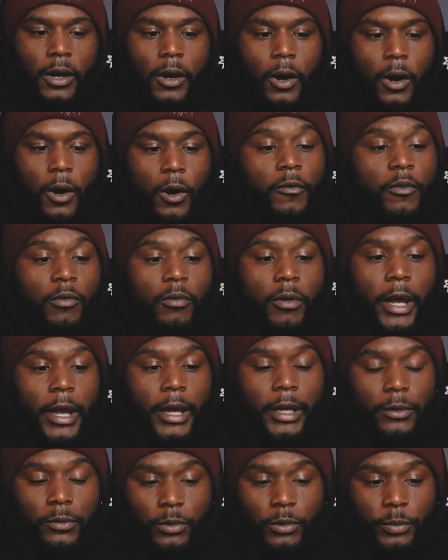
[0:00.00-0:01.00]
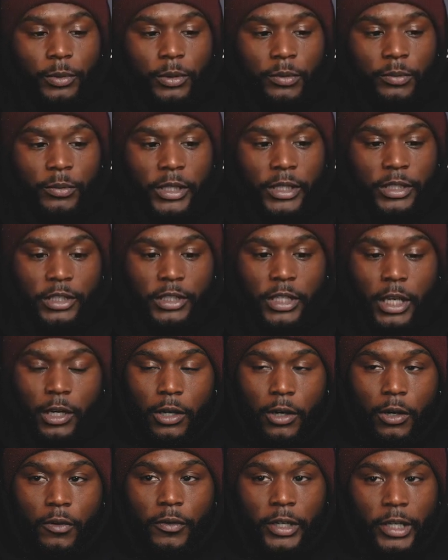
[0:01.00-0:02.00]
Override will pretty much take
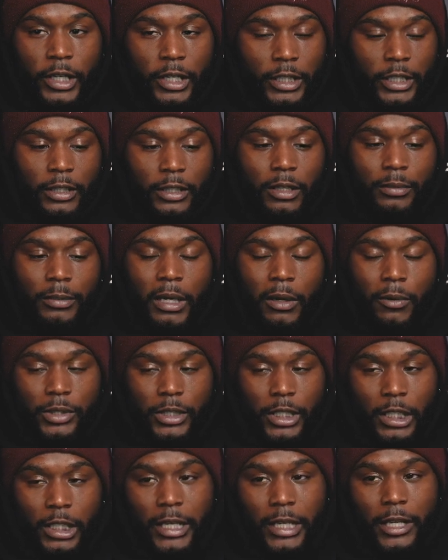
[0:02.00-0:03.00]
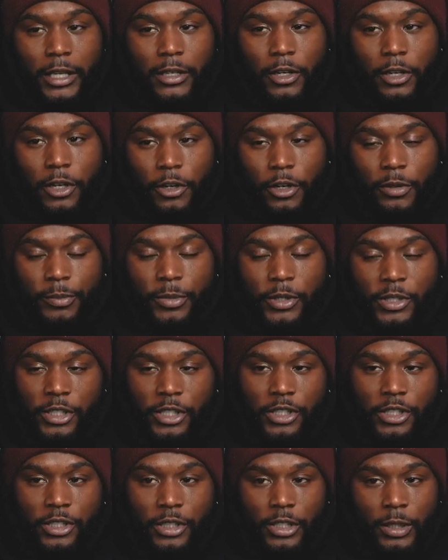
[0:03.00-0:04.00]
over any clip that was in that current
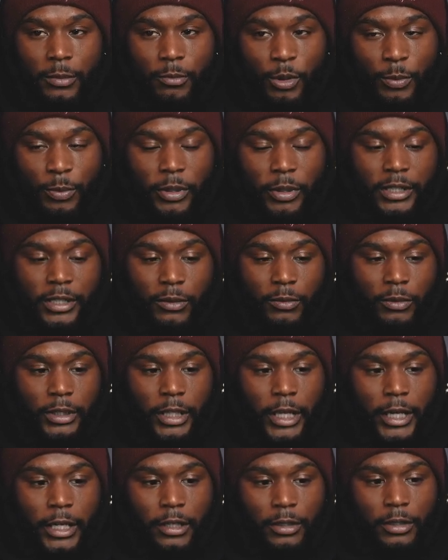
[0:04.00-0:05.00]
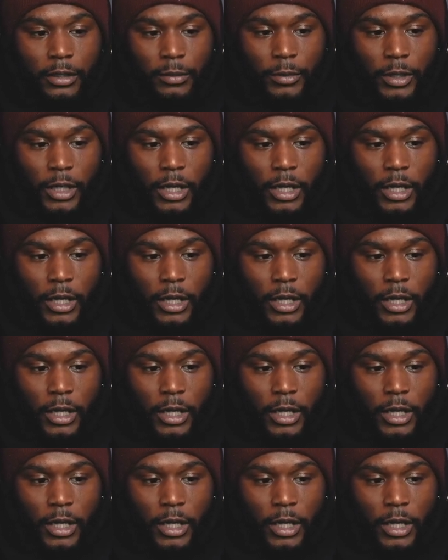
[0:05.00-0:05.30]
position and replace it with that clip.